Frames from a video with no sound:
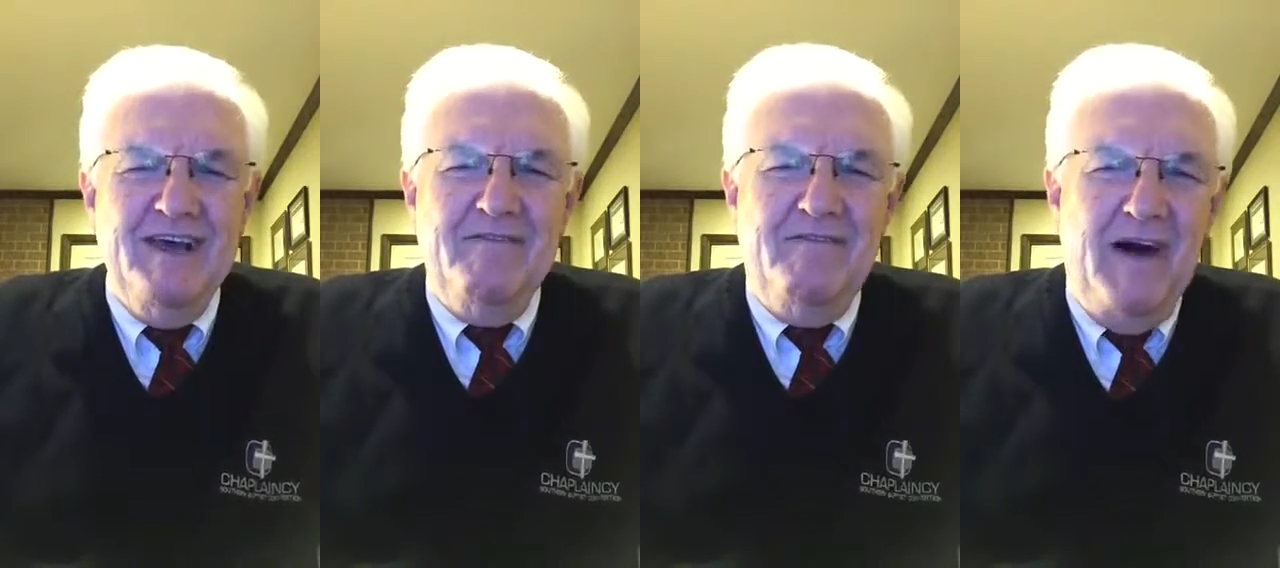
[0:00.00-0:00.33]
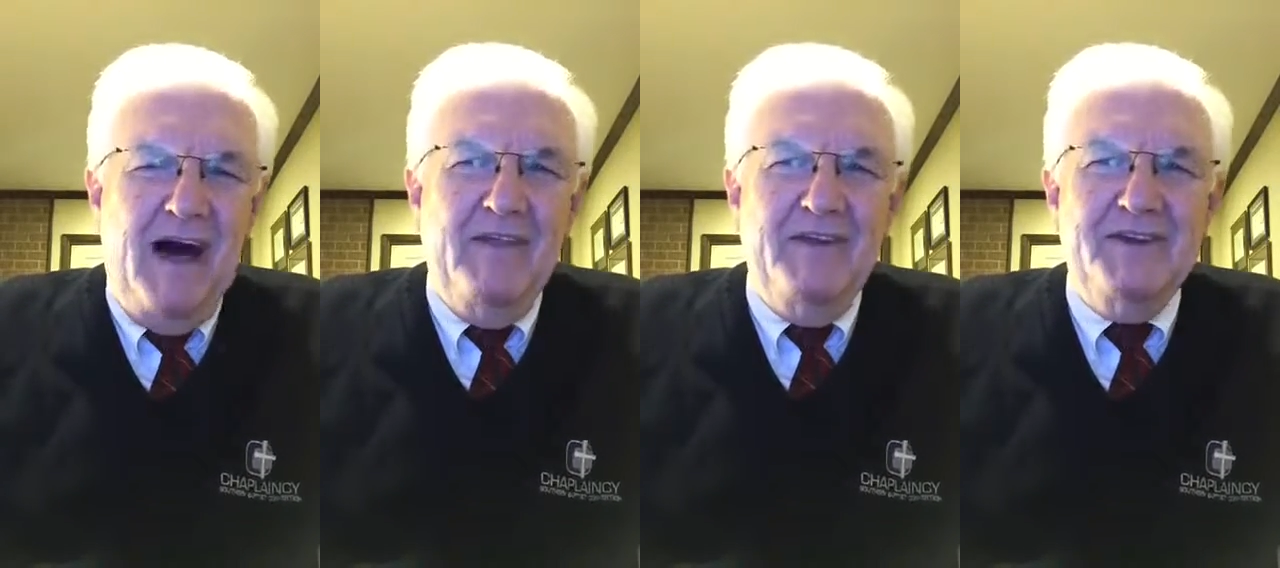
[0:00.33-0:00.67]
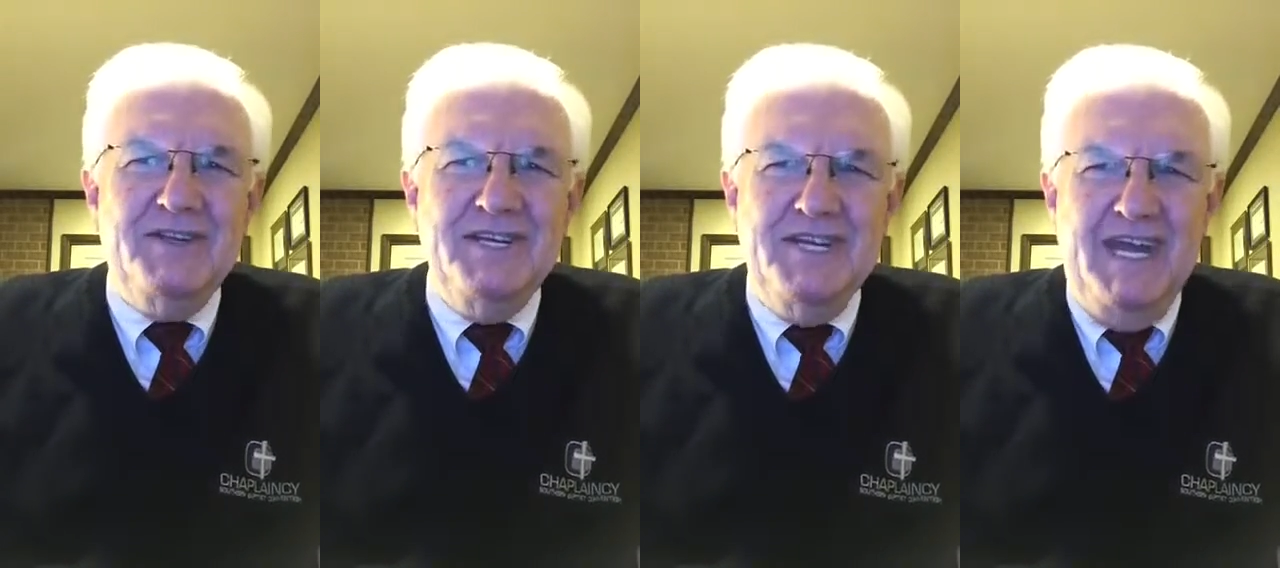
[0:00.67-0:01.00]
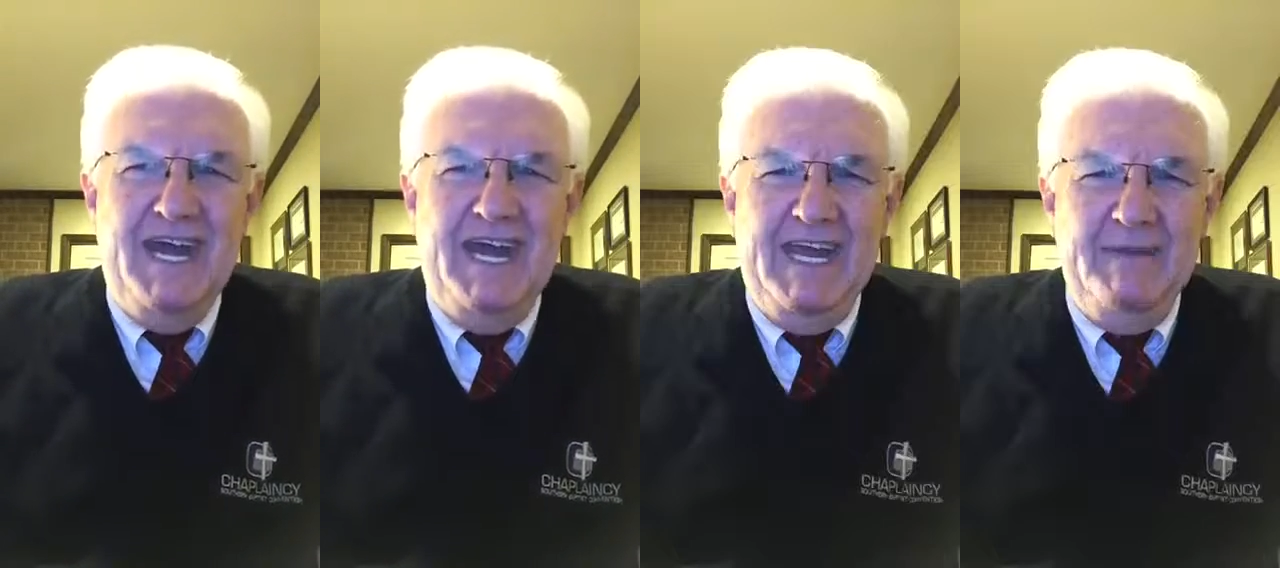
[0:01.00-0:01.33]
Father,
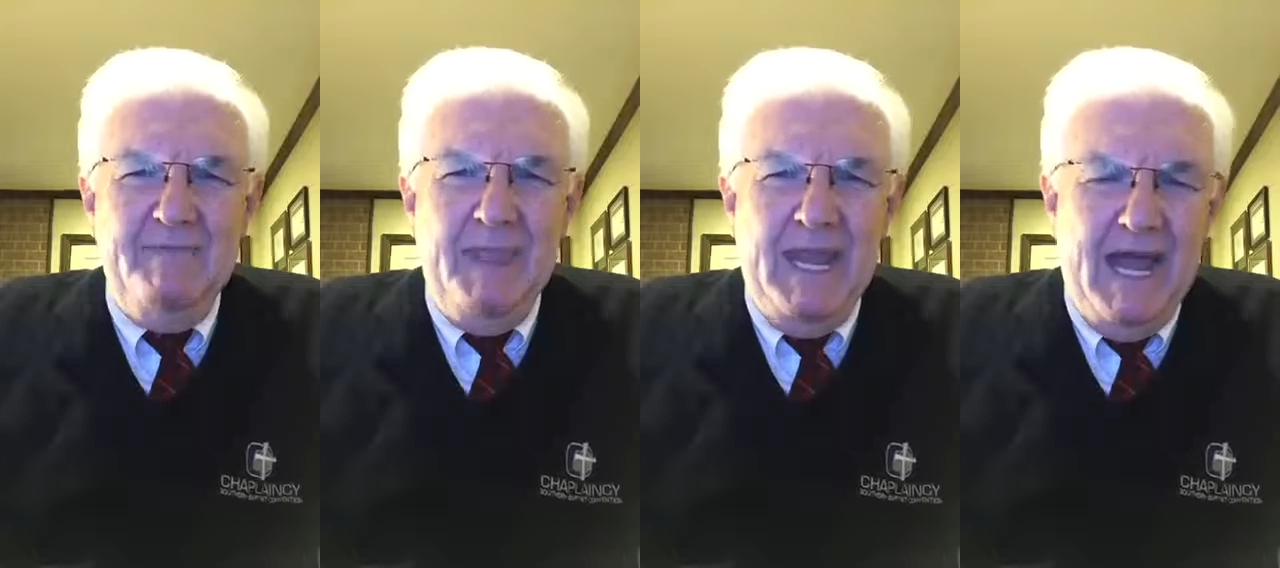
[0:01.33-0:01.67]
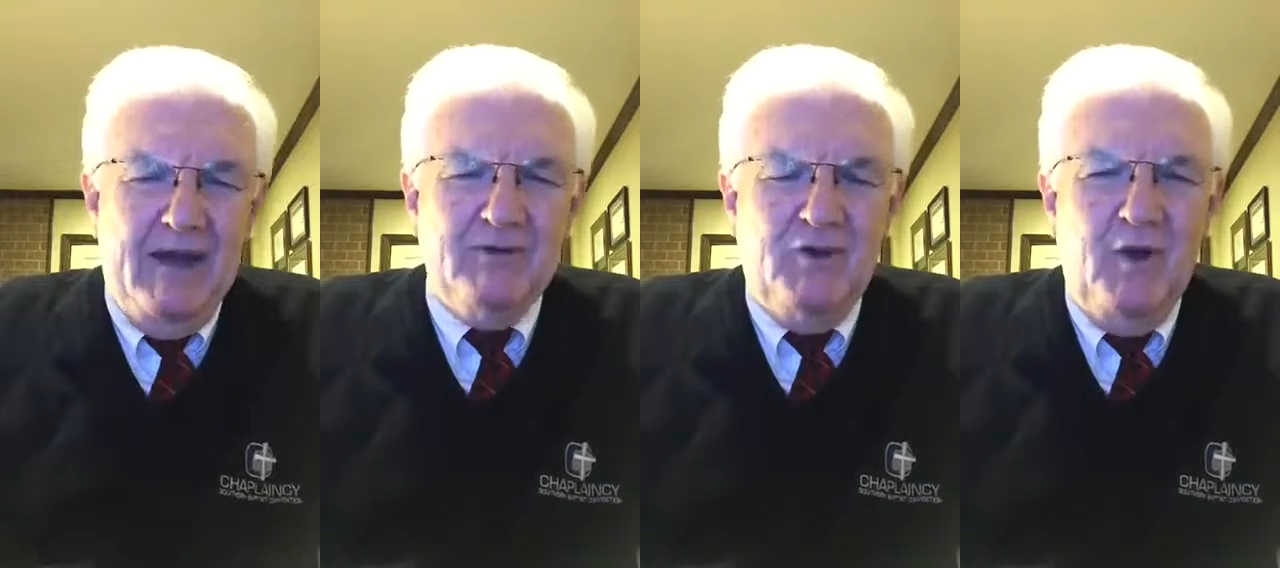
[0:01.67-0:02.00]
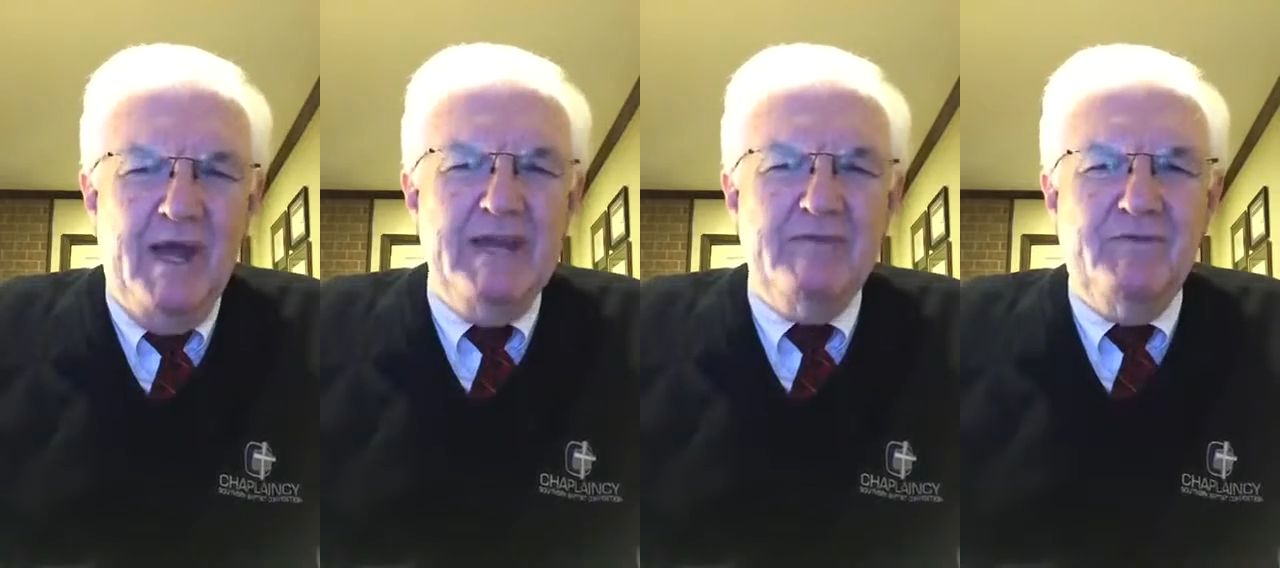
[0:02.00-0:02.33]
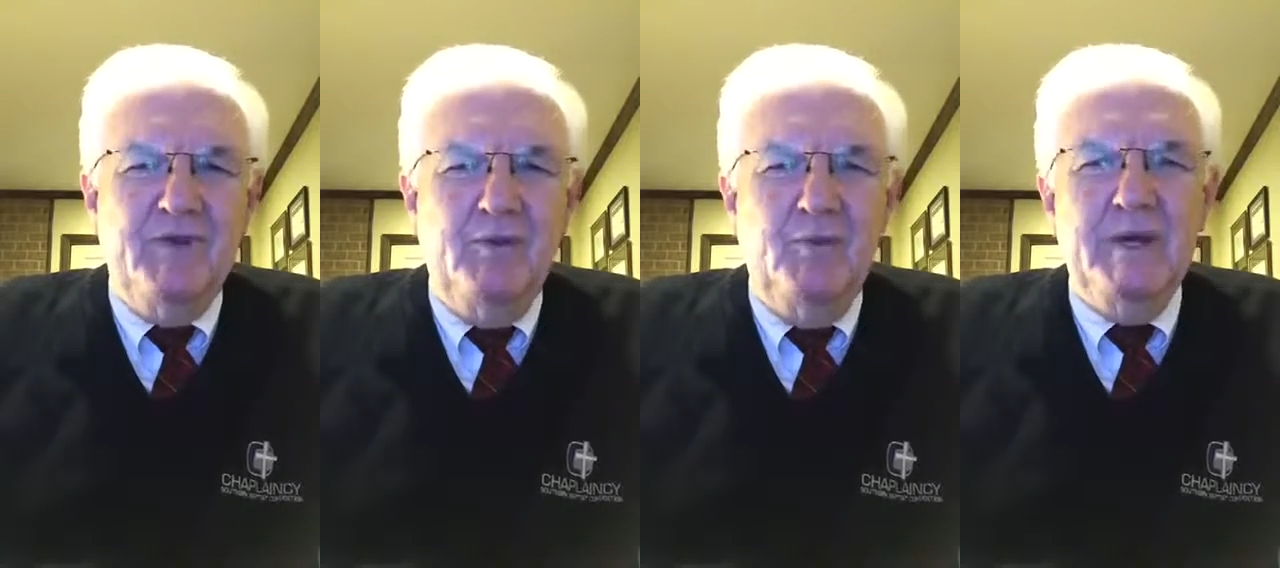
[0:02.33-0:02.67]
today, how grateful